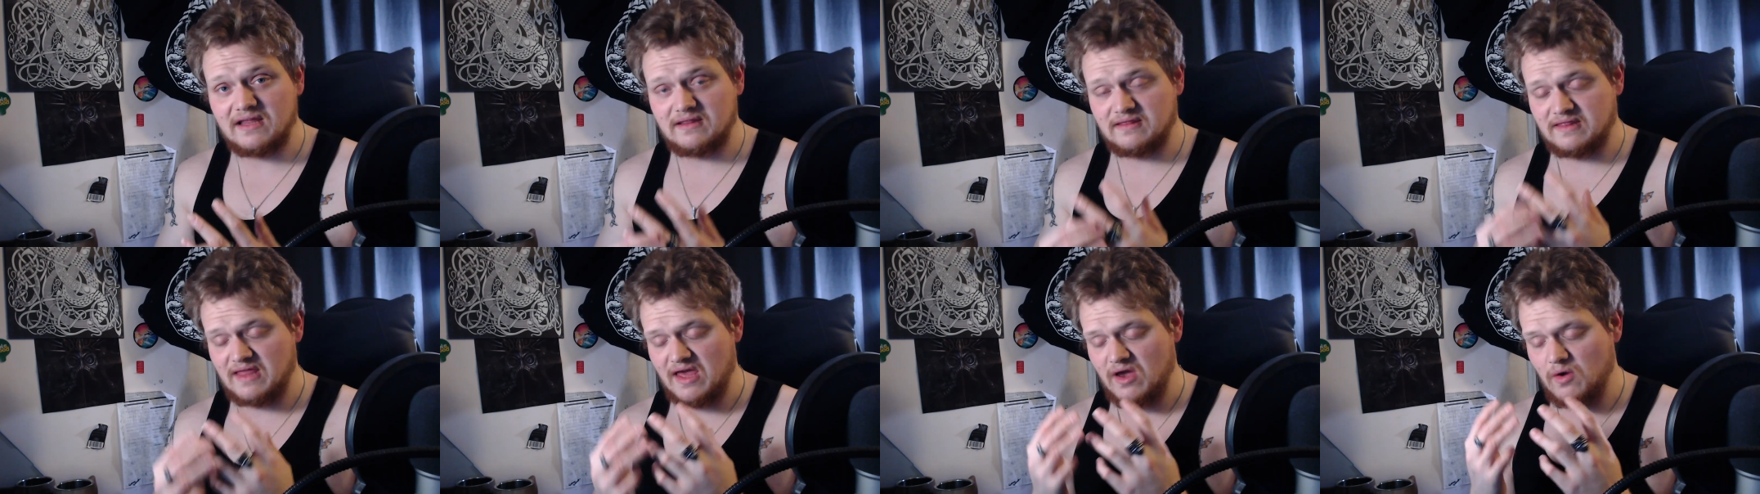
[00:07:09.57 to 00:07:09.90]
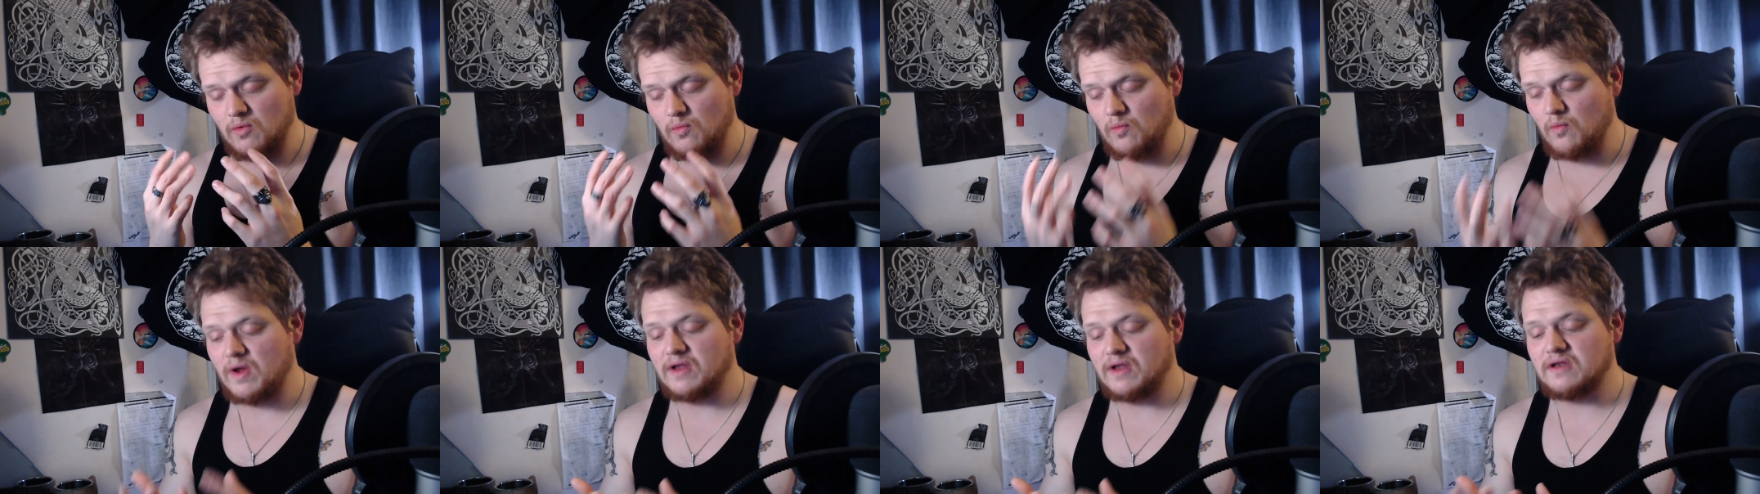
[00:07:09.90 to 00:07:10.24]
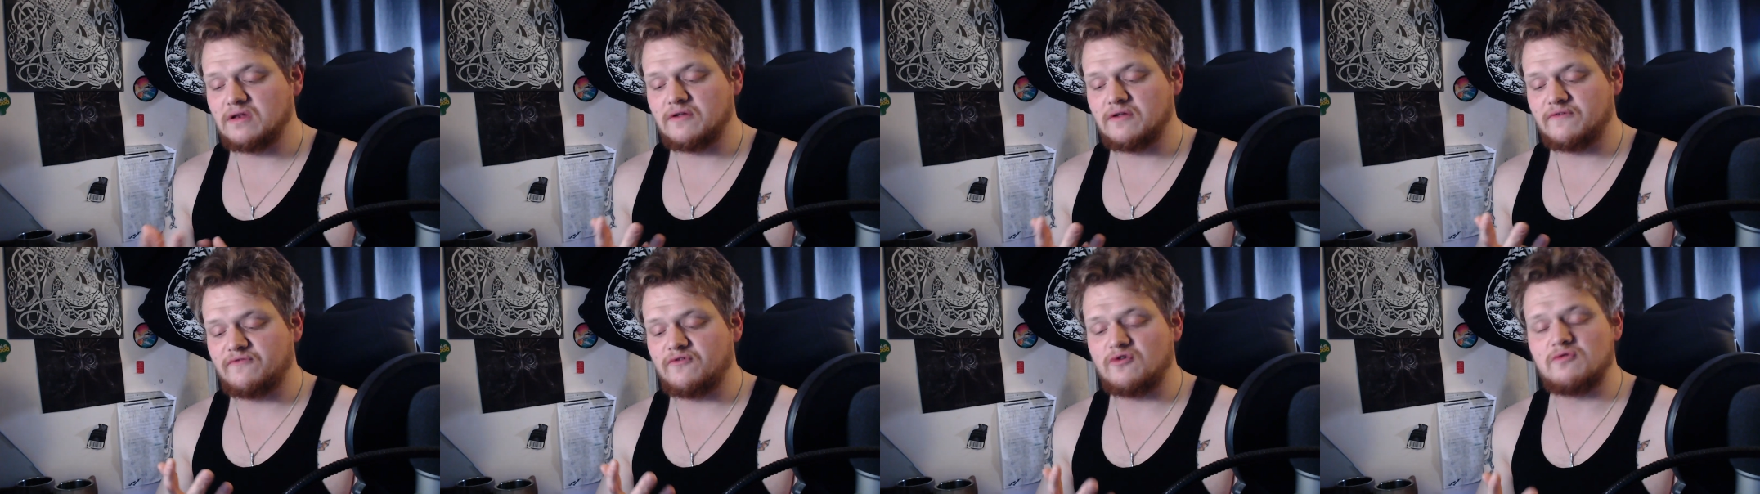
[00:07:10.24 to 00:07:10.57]
that
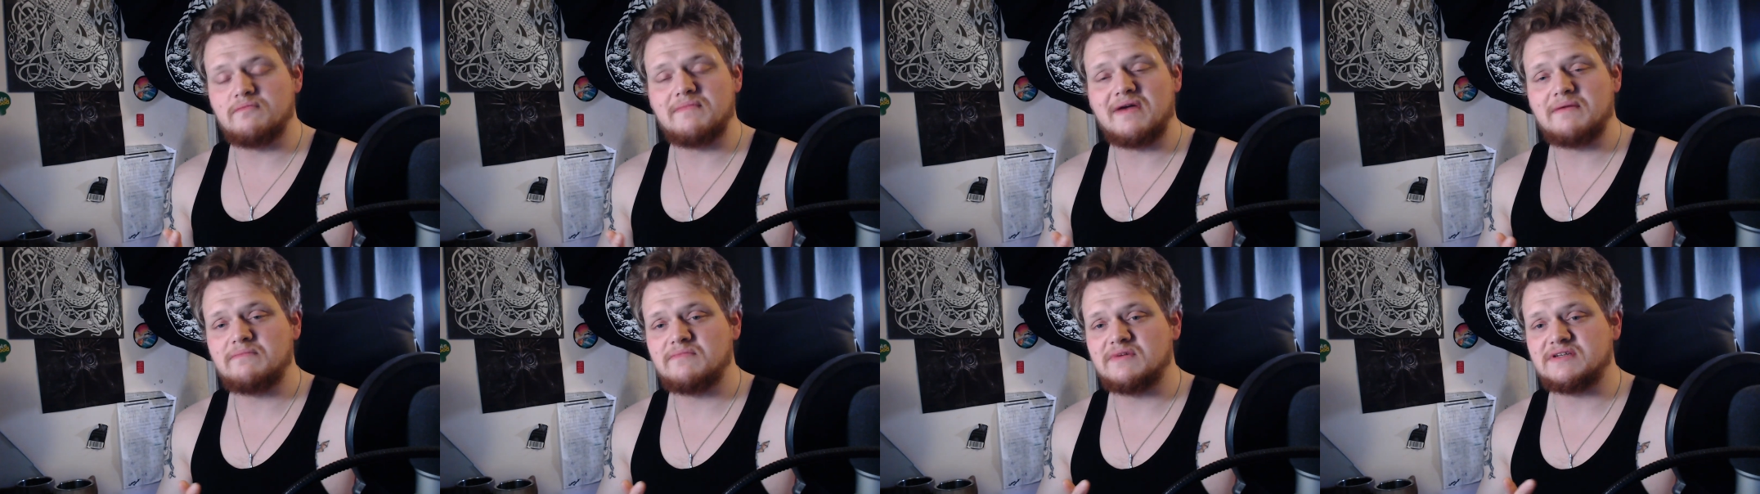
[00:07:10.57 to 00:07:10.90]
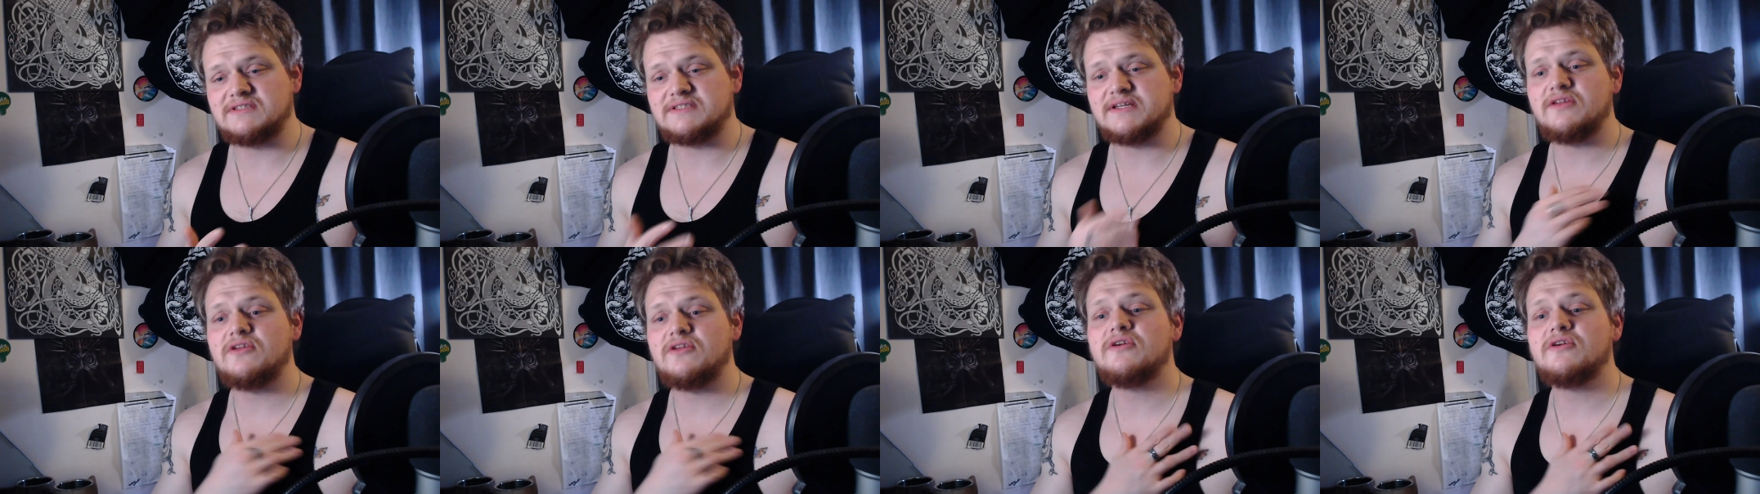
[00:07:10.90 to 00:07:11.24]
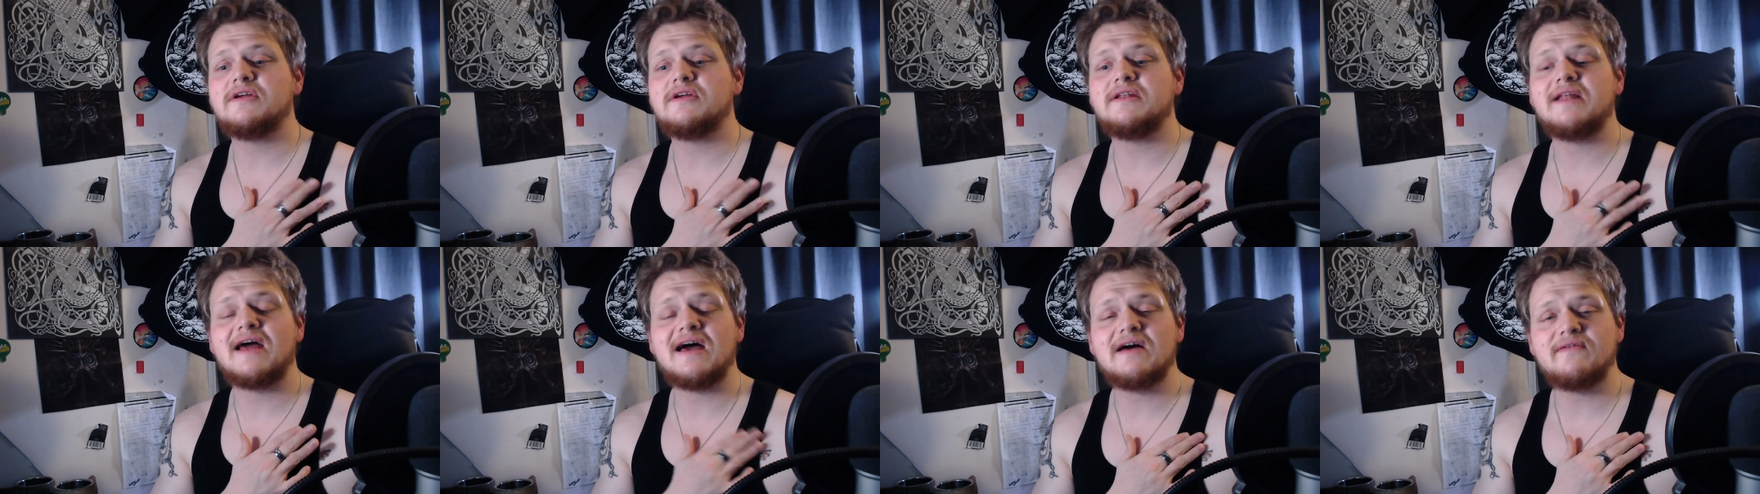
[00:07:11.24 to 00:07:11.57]
wonderful memories that you
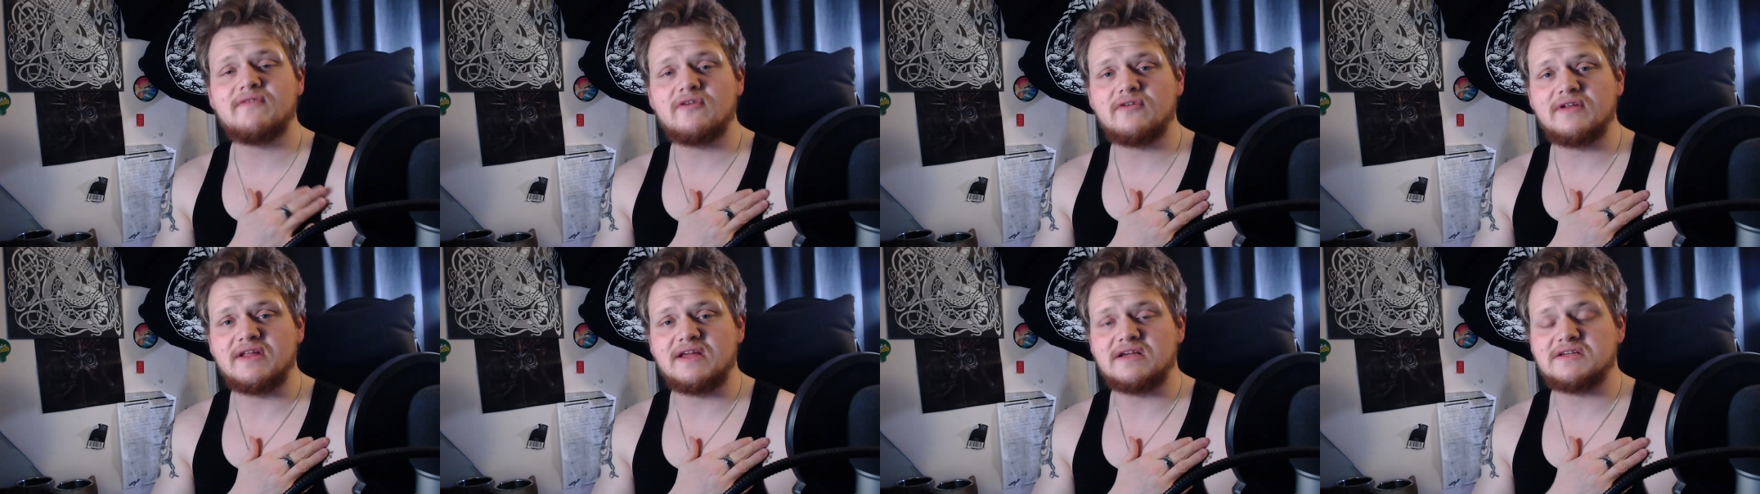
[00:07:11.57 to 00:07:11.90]
can have on here.